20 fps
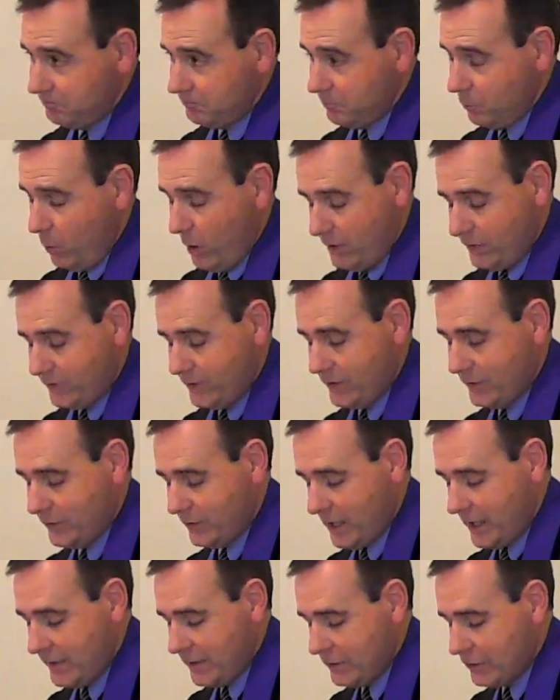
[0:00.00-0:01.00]
once
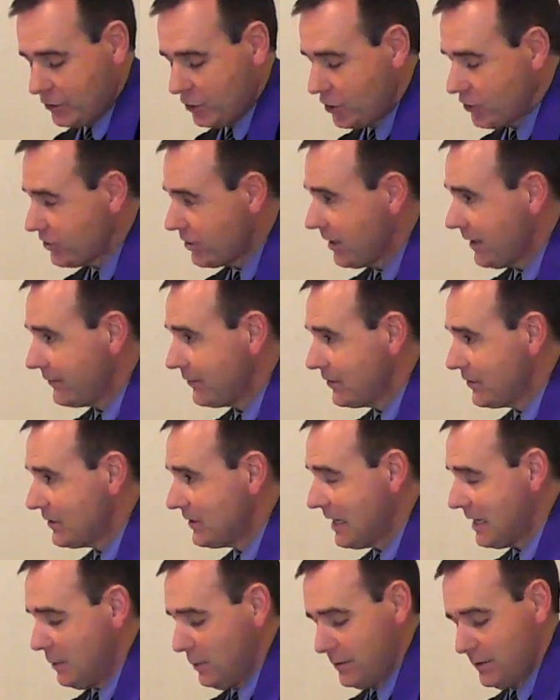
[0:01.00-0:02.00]
inside the church, I'd have to
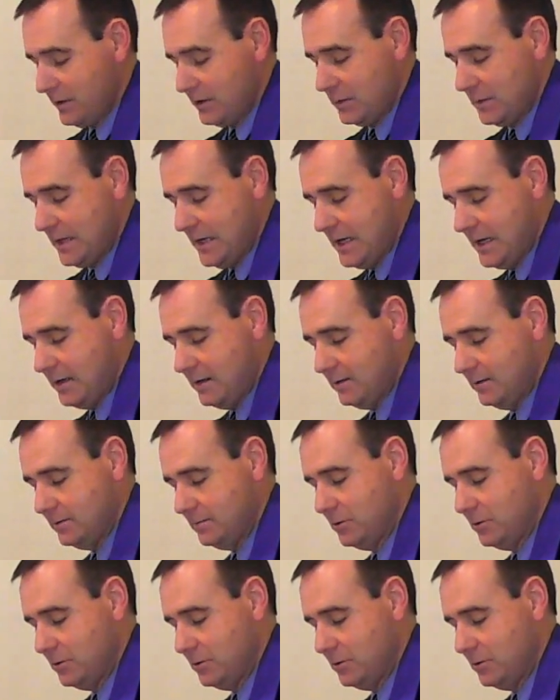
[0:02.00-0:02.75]
stay with this man